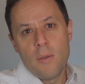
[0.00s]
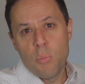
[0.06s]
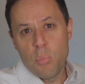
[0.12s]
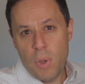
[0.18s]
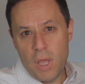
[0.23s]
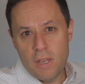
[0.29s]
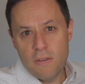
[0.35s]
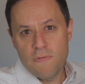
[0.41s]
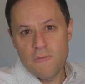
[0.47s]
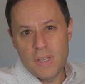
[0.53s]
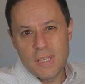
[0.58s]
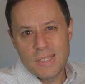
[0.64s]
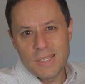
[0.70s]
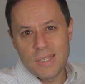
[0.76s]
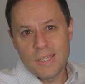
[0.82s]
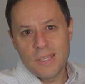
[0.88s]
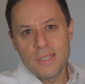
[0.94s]

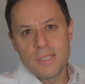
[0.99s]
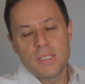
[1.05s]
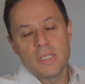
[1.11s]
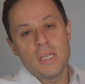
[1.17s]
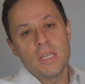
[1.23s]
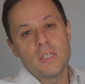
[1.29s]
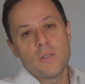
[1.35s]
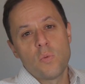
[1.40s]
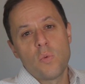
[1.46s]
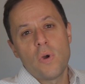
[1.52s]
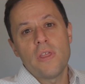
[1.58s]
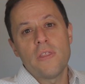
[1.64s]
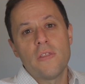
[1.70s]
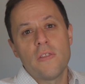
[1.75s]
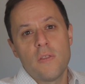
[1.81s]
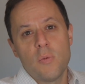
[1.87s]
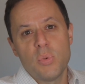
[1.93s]
benefits and consider
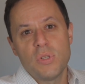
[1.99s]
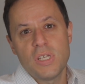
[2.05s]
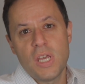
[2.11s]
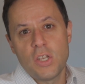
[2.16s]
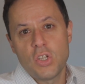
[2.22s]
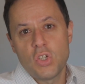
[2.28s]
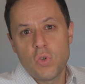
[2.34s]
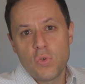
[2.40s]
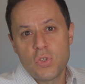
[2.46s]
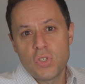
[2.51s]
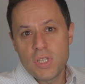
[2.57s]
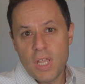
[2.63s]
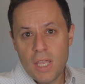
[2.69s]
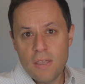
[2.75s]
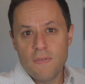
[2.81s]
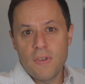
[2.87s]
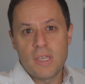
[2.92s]
whether the potential
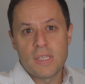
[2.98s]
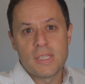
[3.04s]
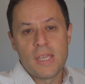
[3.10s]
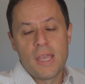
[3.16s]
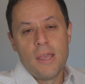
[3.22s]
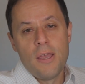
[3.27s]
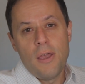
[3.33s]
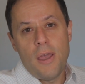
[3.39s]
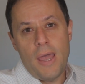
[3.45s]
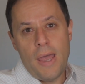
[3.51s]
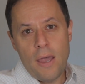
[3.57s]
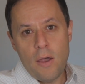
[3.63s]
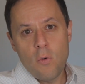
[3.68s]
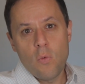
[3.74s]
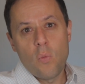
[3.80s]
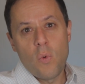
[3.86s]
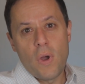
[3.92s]
savings
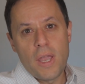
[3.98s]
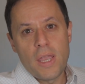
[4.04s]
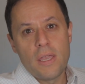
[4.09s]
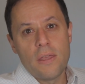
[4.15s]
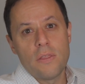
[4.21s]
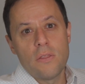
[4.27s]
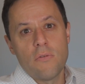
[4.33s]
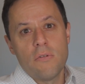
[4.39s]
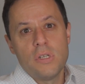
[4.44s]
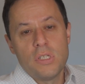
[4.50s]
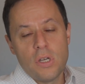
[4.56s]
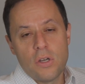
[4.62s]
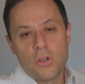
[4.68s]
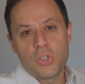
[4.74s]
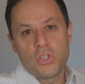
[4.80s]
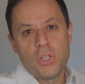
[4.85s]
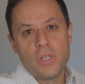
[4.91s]
outweigh the
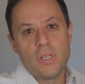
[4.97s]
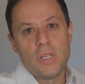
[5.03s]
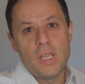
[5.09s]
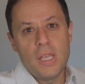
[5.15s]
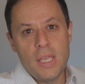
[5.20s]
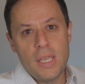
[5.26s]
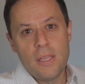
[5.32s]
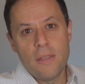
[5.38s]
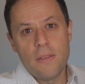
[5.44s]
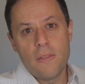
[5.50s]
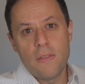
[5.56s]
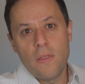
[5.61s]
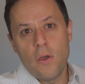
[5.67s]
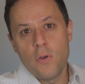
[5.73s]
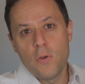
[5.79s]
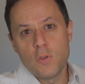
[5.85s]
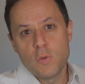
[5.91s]
reduction in
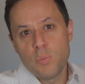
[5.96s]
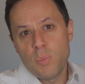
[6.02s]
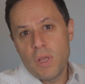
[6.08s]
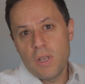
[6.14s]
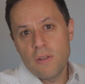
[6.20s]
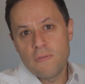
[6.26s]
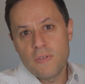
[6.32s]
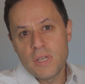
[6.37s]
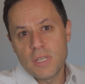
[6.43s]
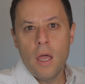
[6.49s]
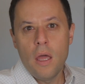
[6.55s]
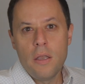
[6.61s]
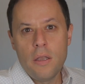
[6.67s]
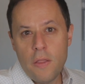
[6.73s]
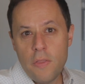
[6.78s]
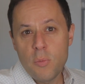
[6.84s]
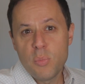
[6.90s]
those benefits.
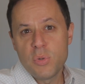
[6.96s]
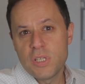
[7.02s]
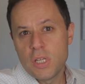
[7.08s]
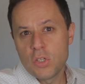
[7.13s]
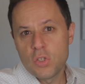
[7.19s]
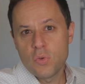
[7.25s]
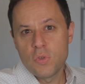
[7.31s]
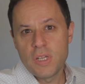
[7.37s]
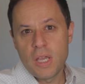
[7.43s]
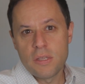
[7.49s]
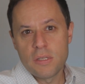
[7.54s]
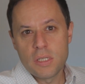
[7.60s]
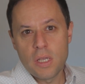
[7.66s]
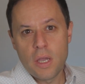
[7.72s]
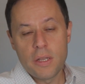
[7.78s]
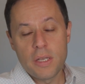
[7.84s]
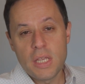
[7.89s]
Another potential
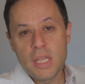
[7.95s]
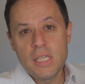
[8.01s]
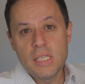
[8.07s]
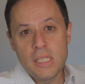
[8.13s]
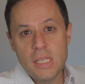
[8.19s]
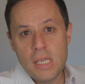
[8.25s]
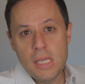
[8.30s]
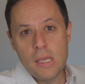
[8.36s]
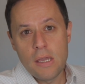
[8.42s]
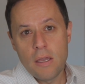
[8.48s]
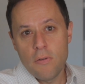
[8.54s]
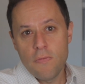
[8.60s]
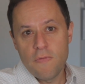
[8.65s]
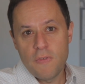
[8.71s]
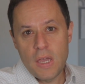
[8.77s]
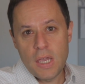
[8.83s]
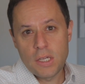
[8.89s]
downside is the
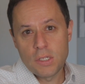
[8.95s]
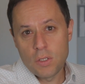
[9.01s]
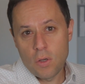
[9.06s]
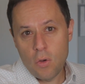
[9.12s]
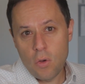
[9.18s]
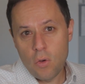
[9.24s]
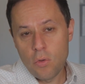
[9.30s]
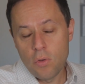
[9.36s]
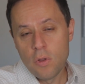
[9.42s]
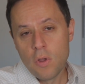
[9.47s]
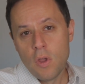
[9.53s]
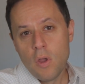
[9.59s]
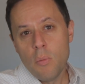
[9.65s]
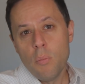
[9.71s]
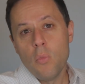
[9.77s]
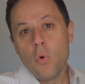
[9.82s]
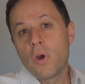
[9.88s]
effect on
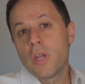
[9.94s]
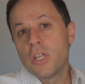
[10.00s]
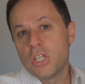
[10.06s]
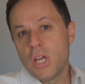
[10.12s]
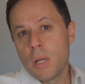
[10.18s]
mortgage